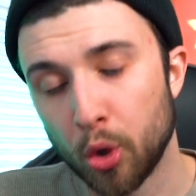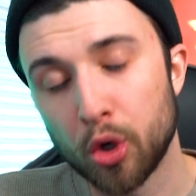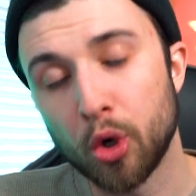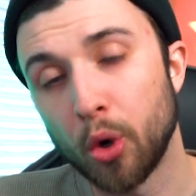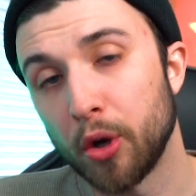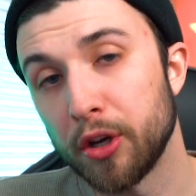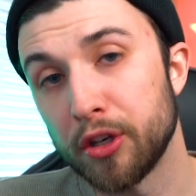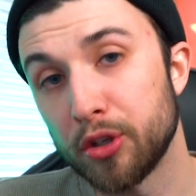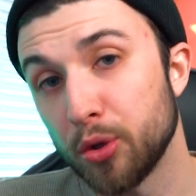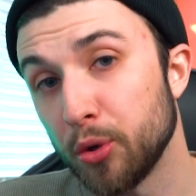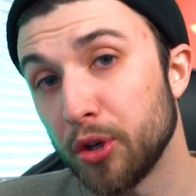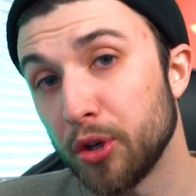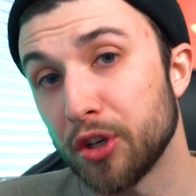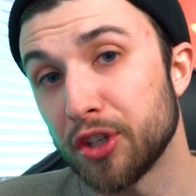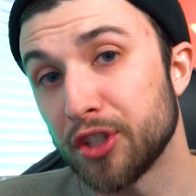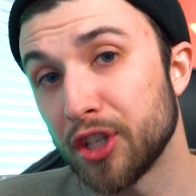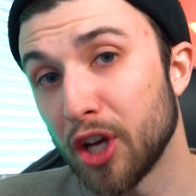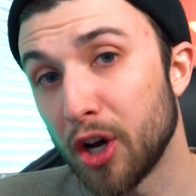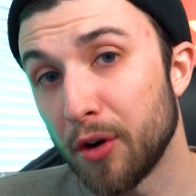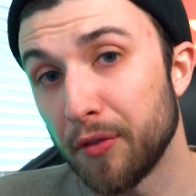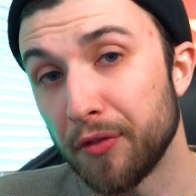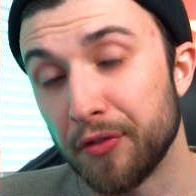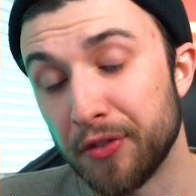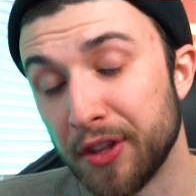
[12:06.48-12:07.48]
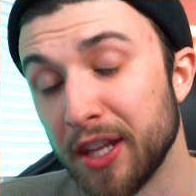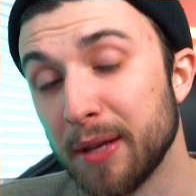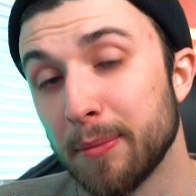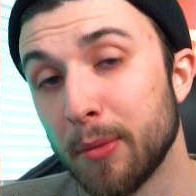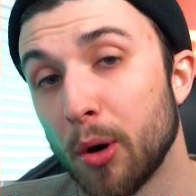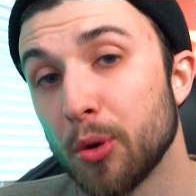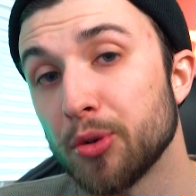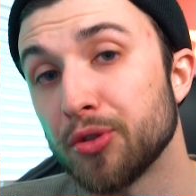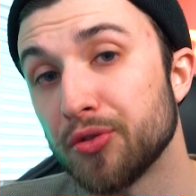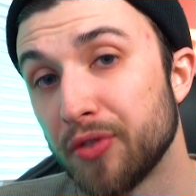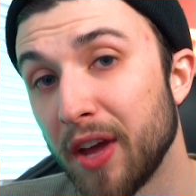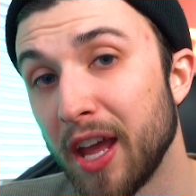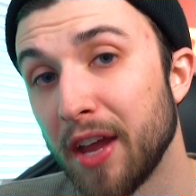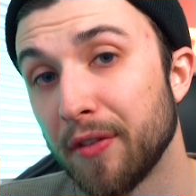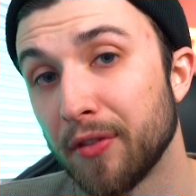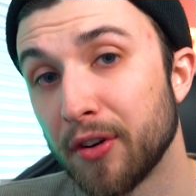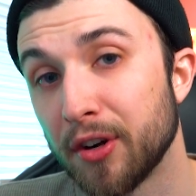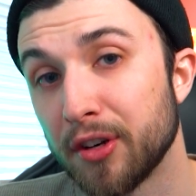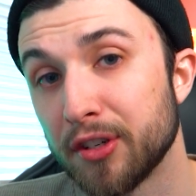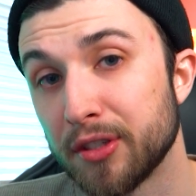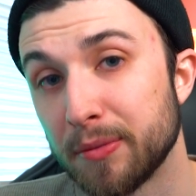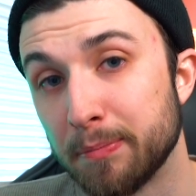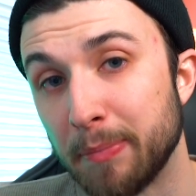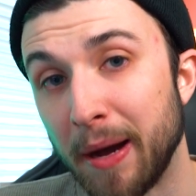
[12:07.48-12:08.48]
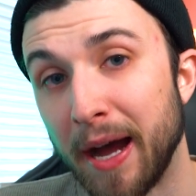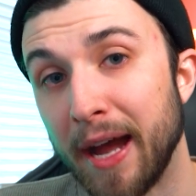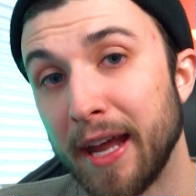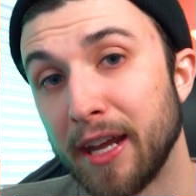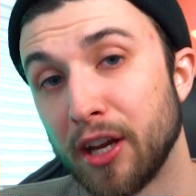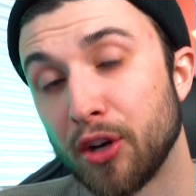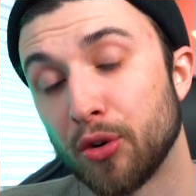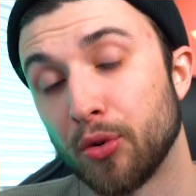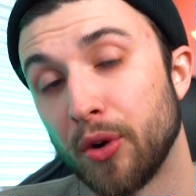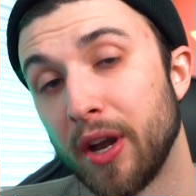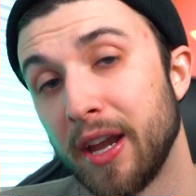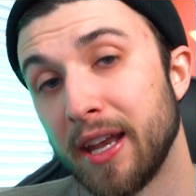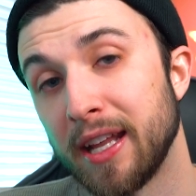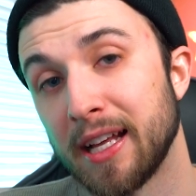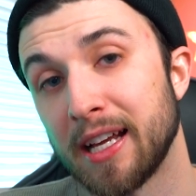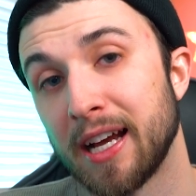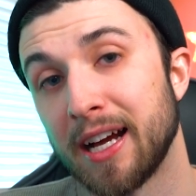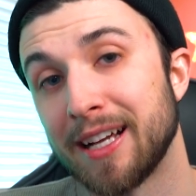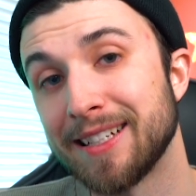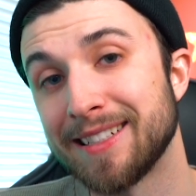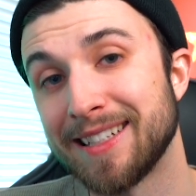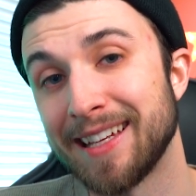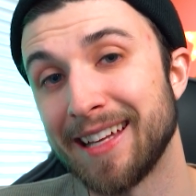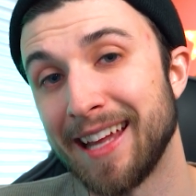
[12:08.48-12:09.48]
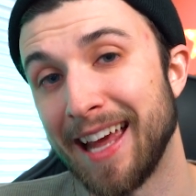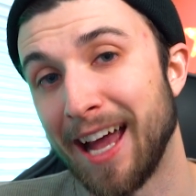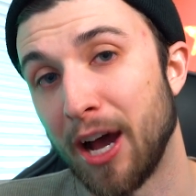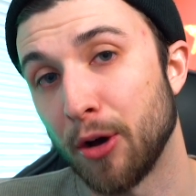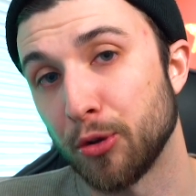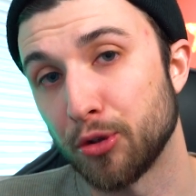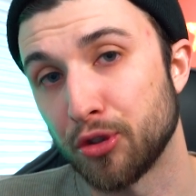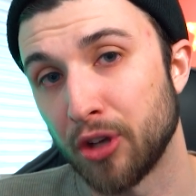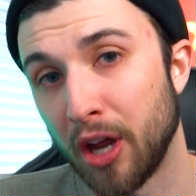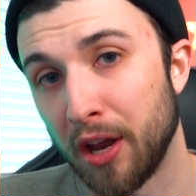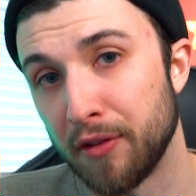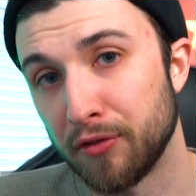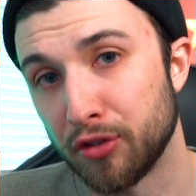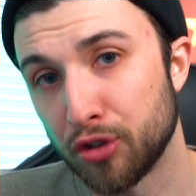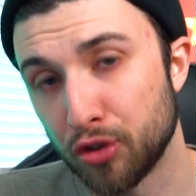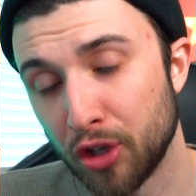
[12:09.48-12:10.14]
you're going to do yourself the most favors by creating content outside of